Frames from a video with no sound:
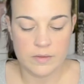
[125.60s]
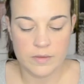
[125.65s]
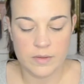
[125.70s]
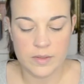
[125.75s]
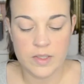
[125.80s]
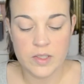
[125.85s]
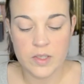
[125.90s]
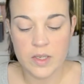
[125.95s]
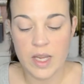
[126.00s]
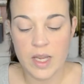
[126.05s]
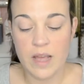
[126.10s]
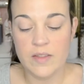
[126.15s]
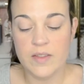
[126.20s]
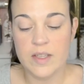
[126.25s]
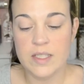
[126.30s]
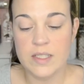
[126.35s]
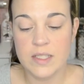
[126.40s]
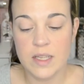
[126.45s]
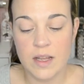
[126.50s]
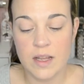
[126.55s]
So yeah,
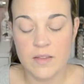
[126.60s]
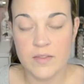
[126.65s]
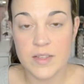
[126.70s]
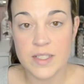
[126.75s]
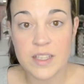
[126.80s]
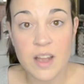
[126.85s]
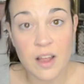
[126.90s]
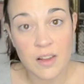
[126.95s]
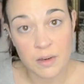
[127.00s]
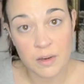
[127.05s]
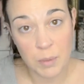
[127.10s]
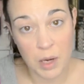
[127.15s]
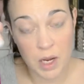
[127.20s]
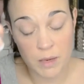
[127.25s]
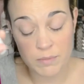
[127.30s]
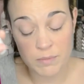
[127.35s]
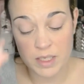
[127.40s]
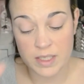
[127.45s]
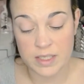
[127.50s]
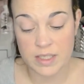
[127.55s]
this
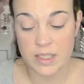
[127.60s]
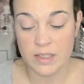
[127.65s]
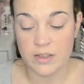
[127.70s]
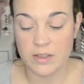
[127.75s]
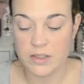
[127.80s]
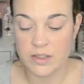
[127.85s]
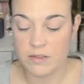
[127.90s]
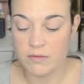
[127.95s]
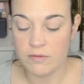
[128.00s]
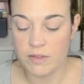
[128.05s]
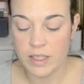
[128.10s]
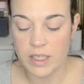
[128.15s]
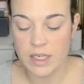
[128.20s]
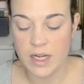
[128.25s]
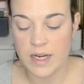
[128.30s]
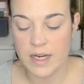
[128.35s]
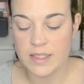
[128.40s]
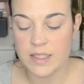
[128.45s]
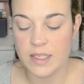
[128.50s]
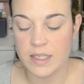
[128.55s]
Colourpop concealer is a really
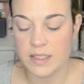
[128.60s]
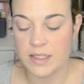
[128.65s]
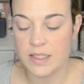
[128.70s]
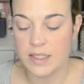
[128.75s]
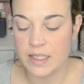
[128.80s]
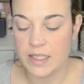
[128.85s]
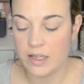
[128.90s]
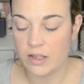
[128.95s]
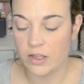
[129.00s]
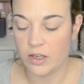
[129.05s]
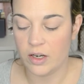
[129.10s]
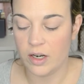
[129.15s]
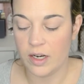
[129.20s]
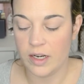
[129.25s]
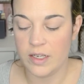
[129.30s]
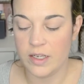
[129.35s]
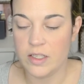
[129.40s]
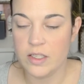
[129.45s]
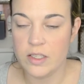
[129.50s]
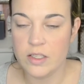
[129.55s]
nice concealer, and
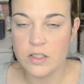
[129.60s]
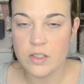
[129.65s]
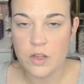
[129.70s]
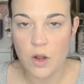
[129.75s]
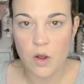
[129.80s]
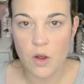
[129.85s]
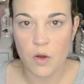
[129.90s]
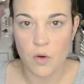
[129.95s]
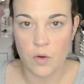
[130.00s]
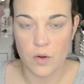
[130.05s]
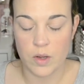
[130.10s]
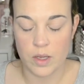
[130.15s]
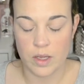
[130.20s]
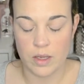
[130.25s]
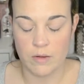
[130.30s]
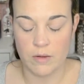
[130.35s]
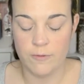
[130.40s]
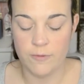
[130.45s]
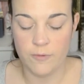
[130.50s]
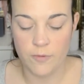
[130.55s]
it's so
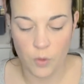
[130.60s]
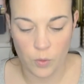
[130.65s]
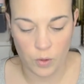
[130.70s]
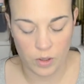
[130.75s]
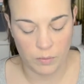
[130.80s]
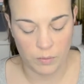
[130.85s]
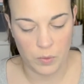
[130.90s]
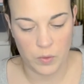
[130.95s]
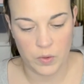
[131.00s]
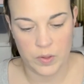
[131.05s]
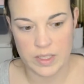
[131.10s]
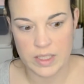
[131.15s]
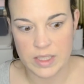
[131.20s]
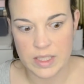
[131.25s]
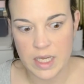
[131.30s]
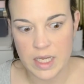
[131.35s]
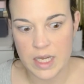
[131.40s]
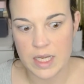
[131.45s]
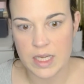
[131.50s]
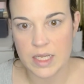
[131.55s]
affordable. It's
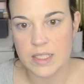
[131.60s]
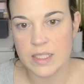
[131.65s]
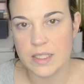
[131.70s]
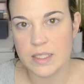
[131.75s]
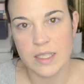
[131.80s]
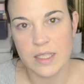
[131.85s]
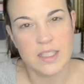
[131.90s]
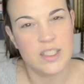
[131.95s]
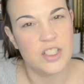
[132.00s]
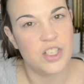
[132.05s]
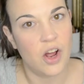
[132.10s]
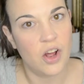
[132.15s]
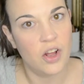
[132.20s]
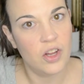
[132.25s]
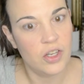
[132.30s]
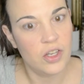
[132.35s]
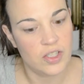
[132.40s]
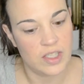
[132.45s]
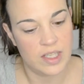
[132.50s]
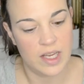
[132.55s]
like
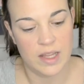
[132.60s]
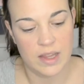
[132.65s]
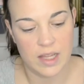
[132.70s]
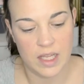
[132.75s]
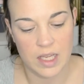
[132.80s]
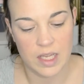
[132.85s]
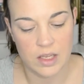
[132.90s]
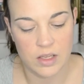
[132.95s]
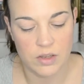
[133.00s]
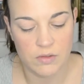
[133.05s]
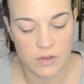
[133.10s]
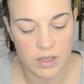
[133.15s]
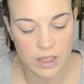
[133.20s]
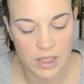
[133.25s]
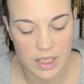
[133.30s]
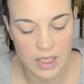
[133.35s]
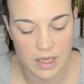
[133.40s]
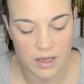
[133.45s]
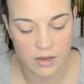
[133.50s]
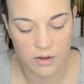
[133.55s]
$6, I think. You really
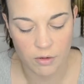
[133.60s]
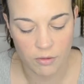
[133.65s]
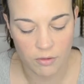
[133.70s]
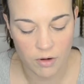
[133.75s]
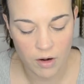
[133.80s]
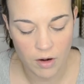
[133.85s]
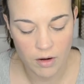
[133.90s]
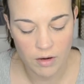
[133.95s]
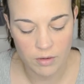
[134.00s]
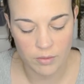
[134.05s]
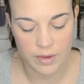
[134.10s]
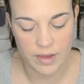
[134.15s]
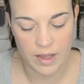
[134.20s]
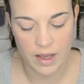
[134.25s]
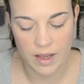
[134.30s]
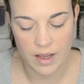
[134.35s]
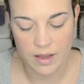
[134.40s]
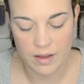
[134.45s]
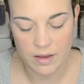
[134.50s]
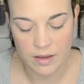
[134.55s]
can't go wrong with
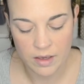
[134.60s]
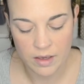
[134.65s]
that.